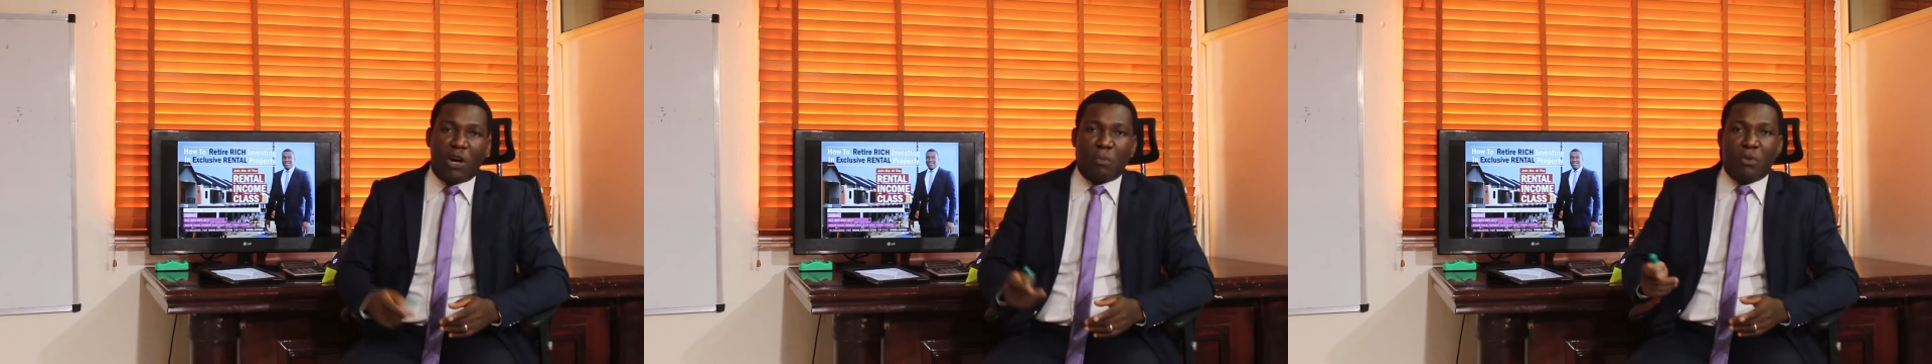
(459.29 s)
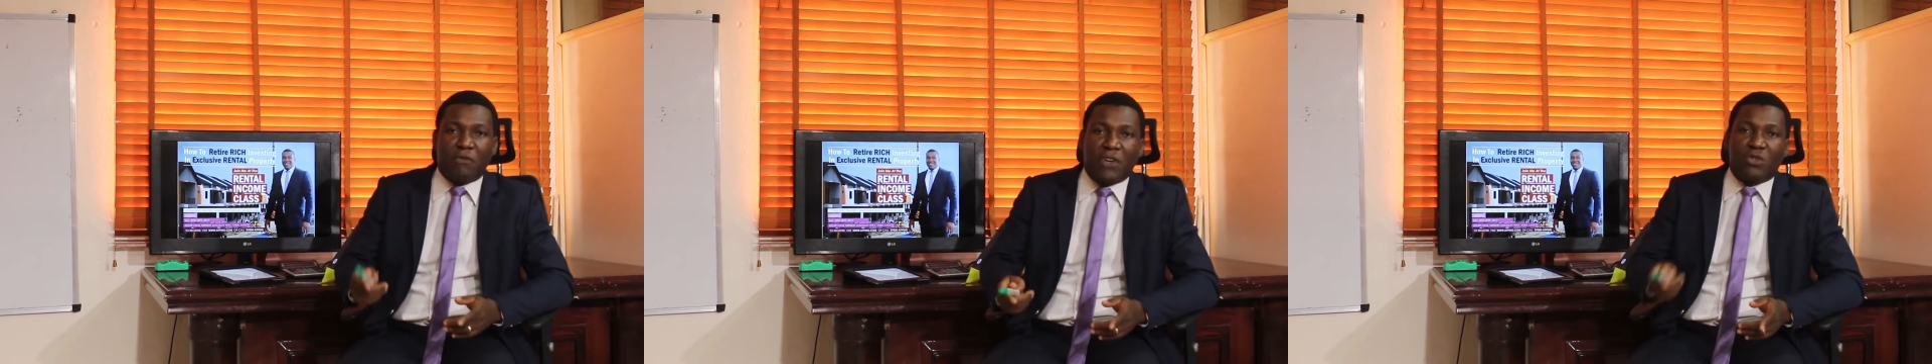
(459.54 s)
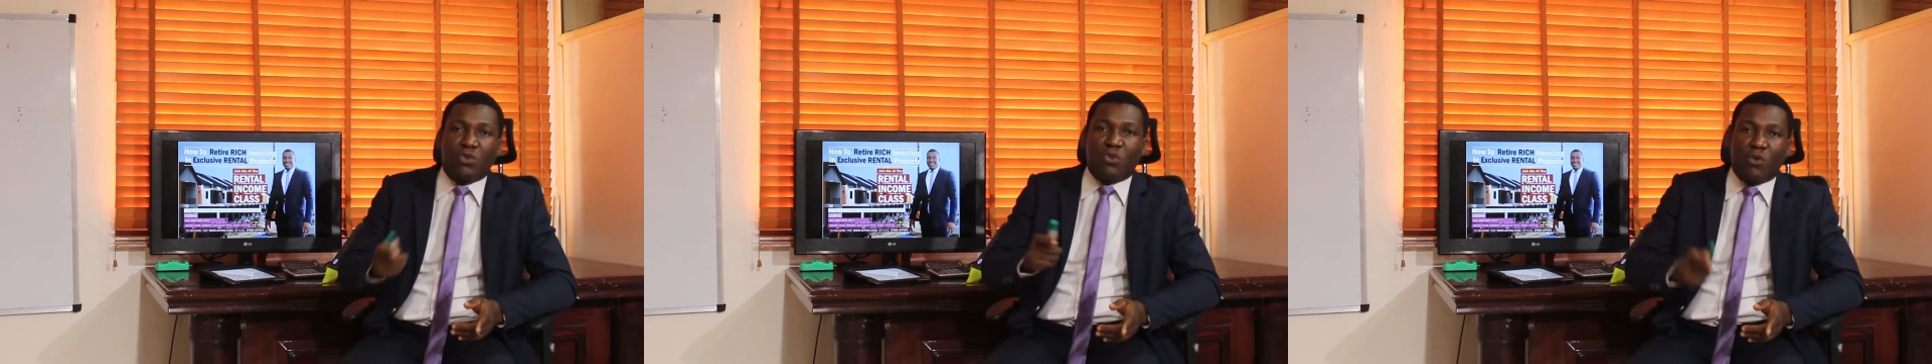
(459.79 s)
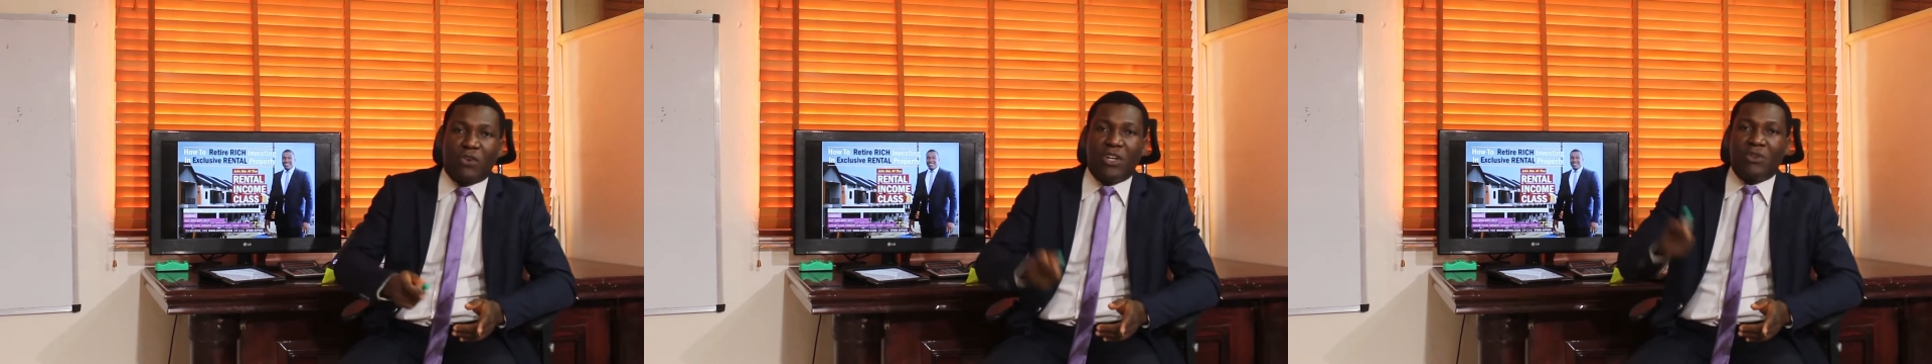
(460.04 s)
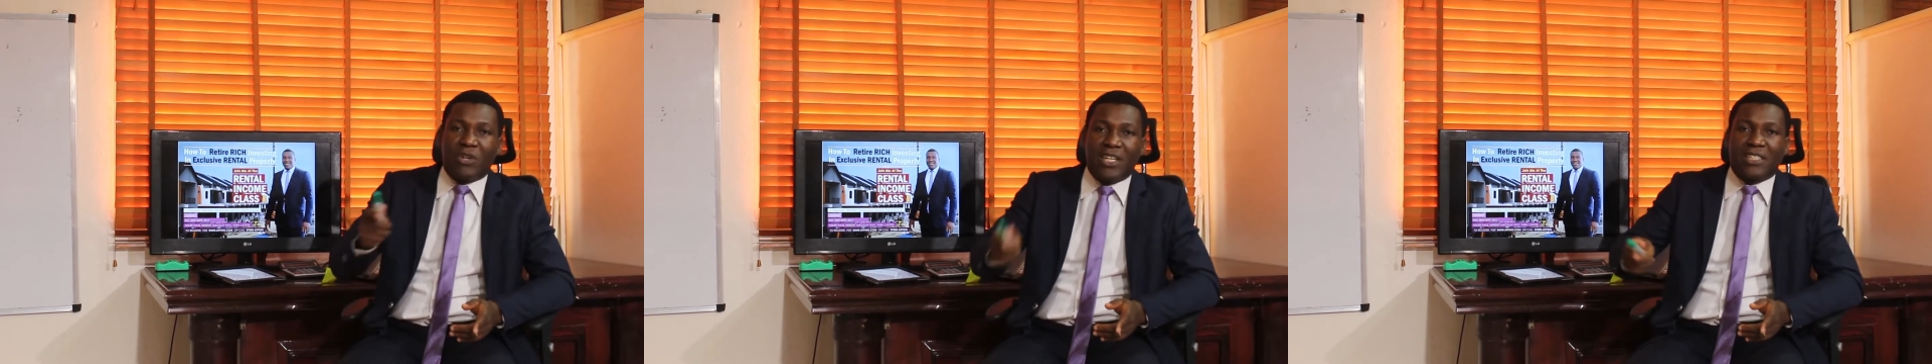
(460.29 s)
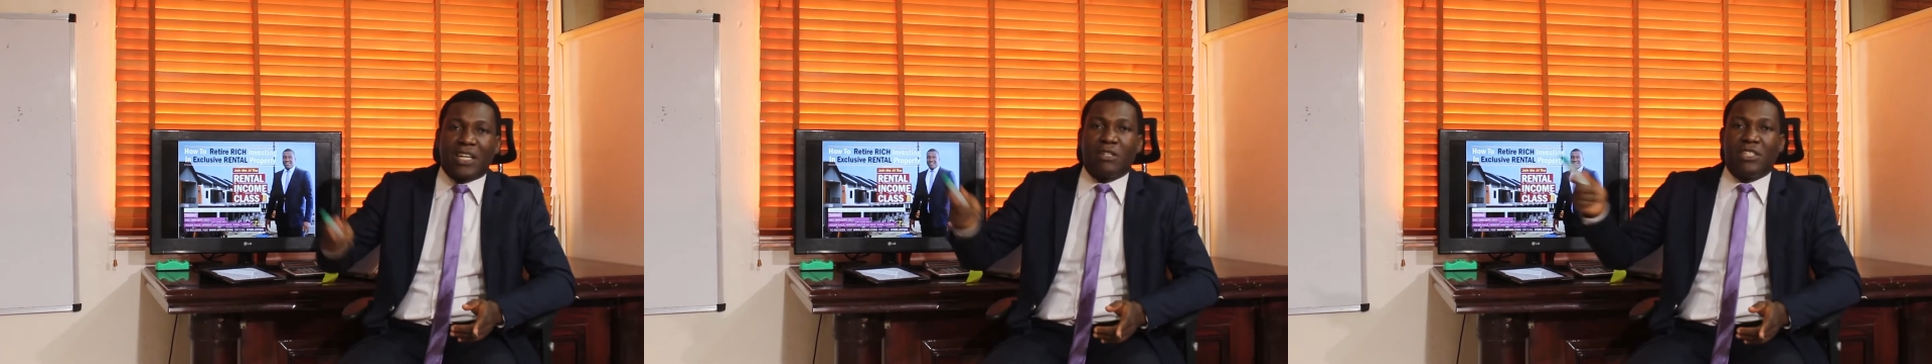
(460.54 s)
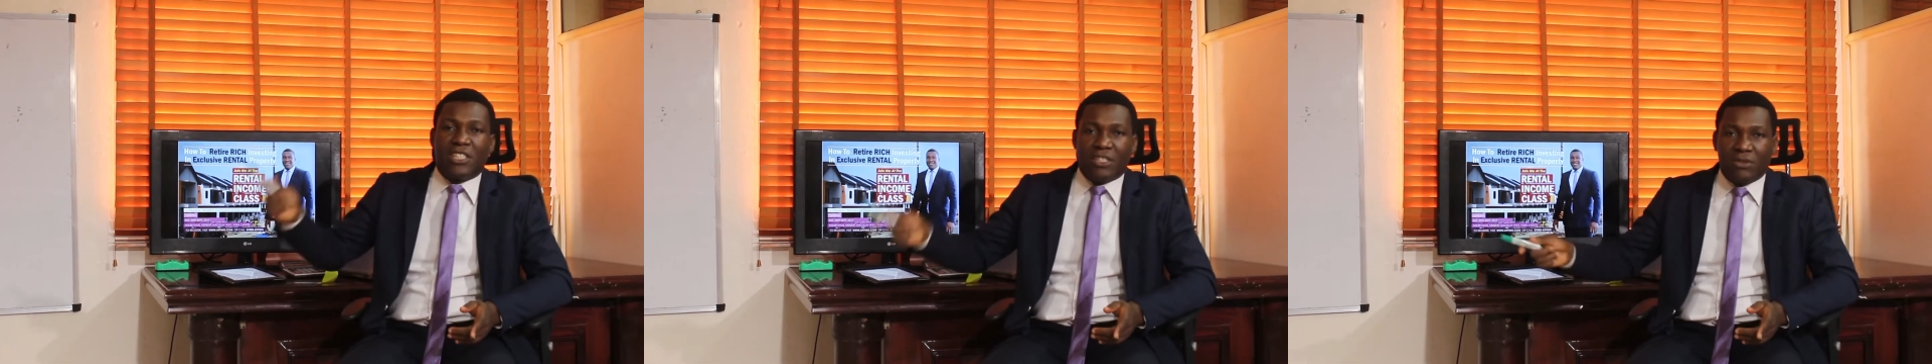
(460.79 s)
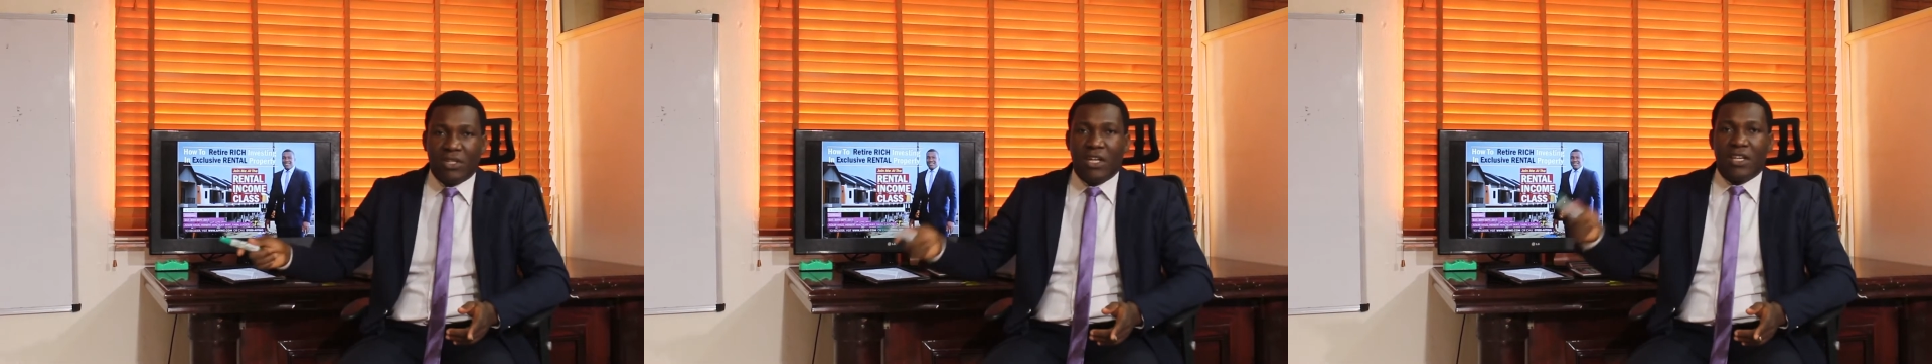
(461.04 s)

prefer to go for a rental deal